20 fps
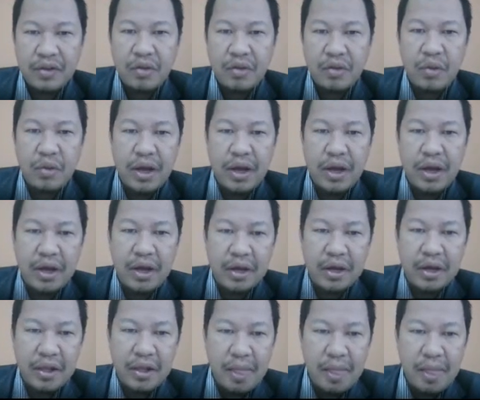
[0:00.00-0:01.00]
where
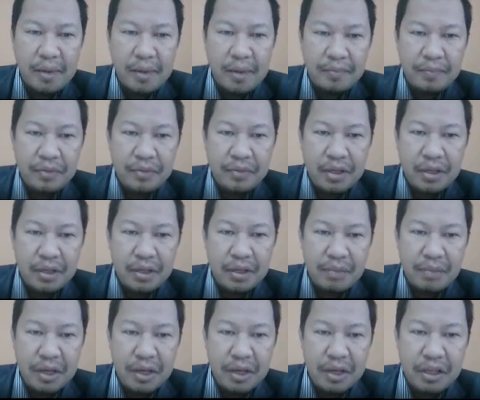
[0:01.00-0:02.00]
the
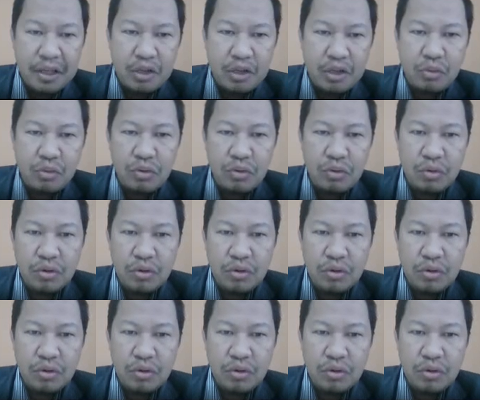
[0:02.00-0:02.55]
magnitude